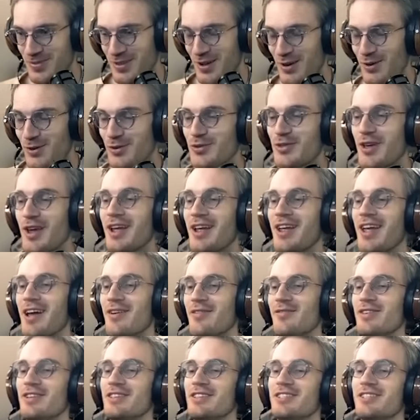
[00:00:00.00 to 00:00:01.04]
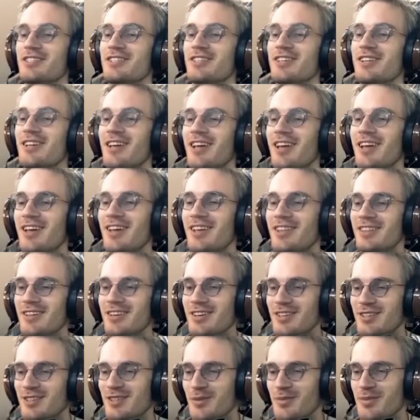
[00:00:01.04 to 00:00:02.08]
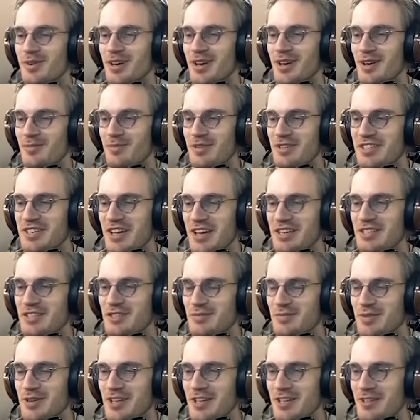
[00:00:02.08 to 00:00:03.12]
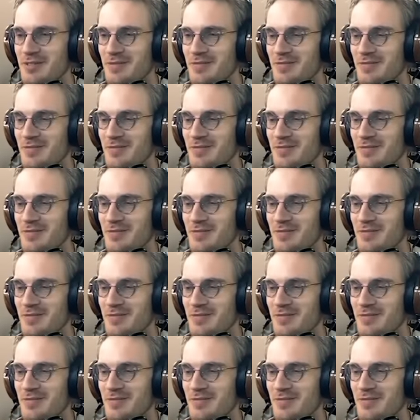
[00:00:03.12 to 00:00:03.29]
Oh, thank heavens. There's someone here besides me.